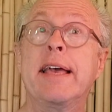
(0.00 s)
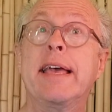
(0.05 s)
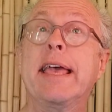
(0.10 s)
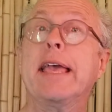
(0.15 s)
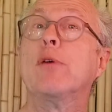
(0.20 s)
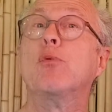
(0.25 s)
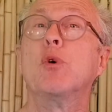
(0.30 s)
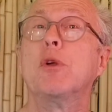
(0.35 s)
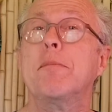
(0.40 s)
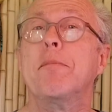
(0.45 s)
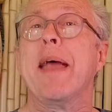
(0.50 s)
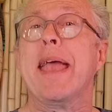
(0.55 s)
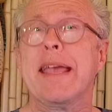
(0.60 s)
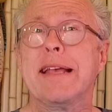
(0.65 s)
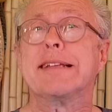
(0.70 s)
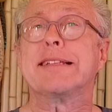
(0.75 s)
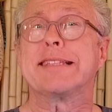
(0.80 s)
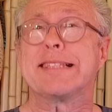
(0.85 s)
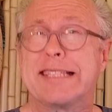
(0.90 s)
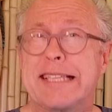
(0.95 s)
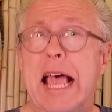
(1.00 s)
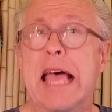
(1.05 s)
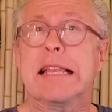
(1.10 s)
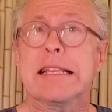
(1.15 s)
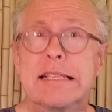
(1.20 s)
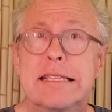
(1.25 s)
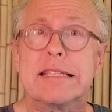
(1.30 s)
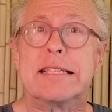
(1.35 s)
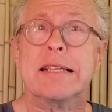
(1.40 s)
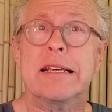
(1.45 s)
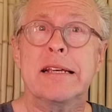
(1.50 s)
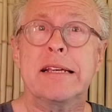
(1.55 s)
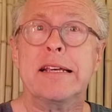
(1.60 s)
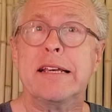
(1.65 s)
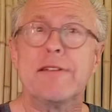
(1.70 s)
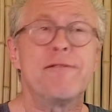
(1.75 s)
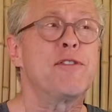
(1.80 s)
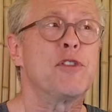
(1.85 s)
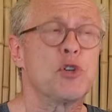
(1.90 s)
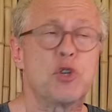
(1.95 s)
It would make sense
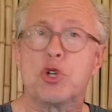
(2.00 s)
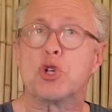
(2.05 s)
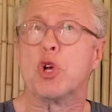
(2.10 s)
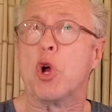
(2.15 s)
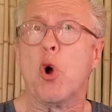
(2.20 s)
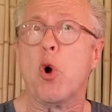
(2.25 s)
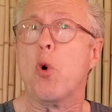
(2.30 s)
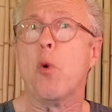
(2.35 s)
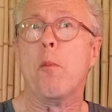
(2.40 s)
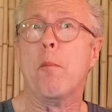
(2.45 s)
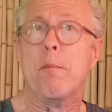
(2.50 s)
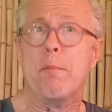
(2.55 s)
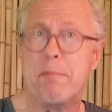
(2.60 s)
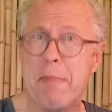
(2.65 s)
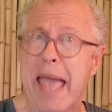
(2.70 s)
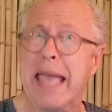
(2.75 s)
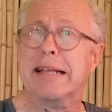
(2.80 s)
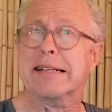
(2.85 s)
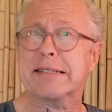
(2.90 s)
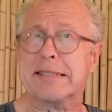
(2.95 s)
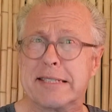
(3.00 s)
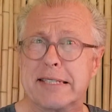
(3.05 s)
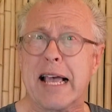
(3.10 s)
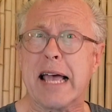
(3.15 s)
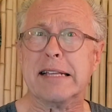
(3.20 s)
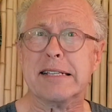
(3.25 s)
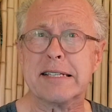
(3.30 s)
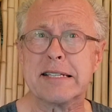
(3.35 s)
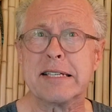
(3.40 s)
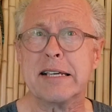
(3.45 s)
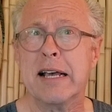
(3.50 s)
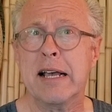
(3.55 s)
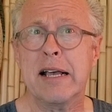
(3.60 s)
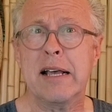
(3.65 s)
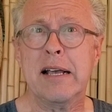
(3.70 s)
if the show made sense.